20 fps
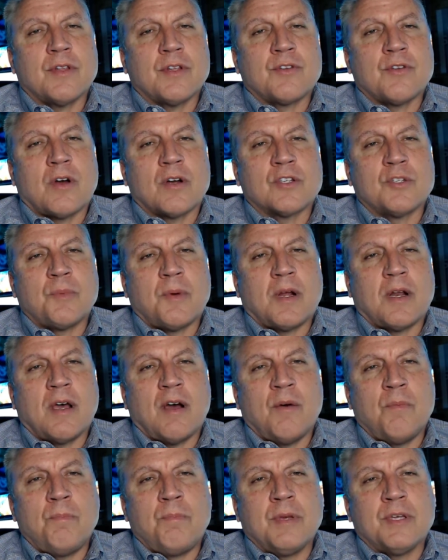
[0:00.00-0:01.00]
that talks about
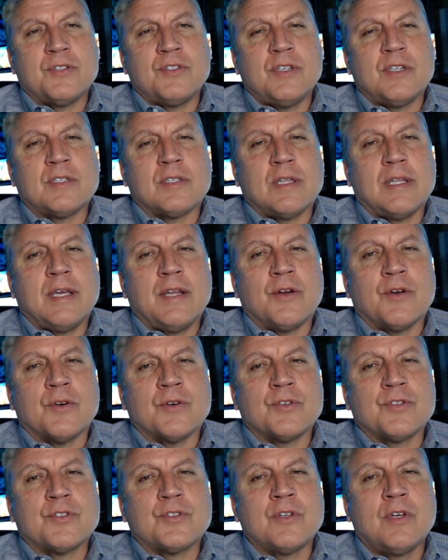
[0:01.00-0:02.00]
how business
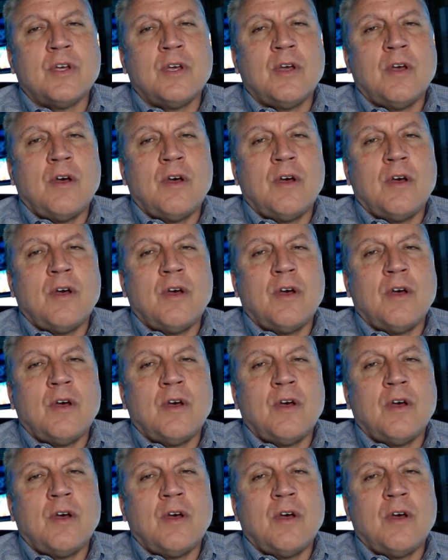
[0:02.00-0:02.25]
leaders